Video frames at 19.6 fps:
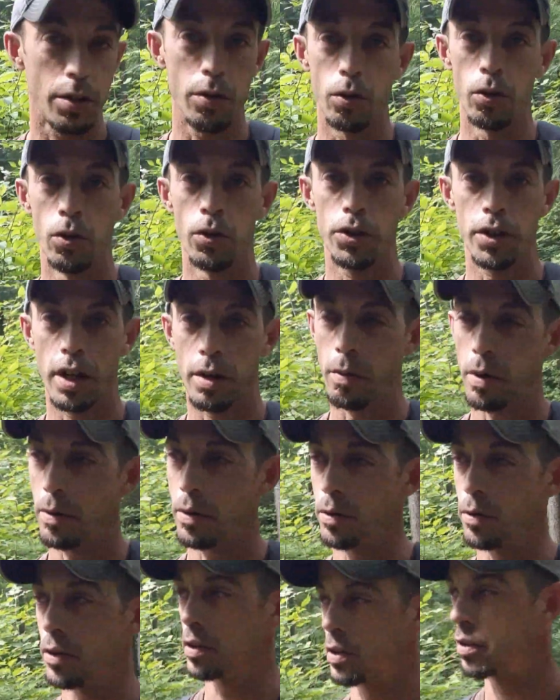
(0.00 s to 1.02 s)
That's kind of why we're doing
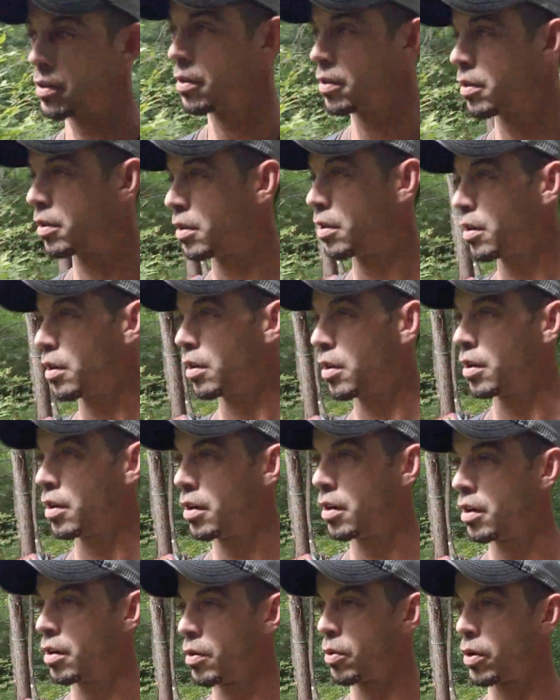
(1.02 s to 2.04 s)
this.
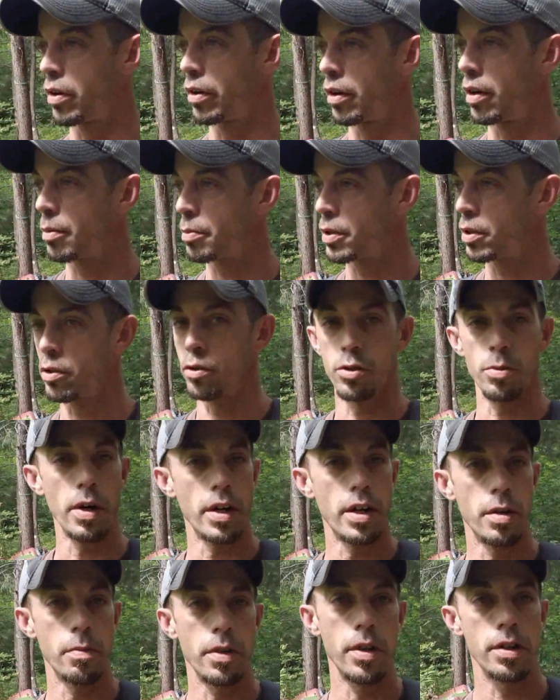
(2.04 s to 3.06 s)
We are not pros by any
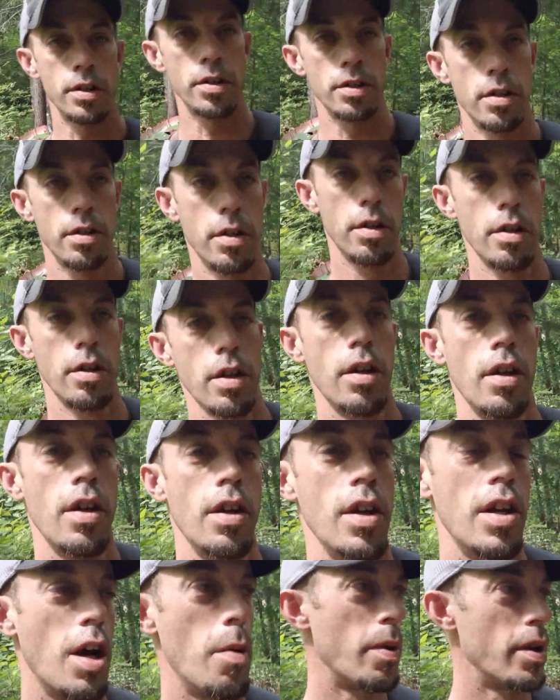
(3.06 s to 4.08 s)
means. I
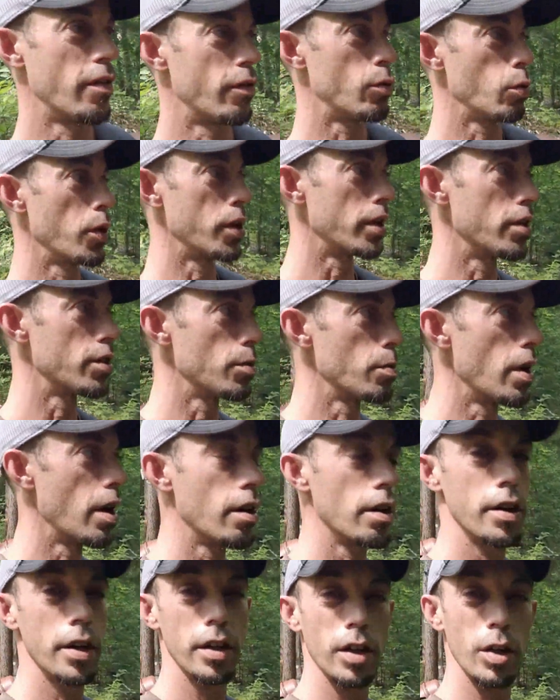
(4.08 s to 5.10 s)
might have 20 years of bear hunting under my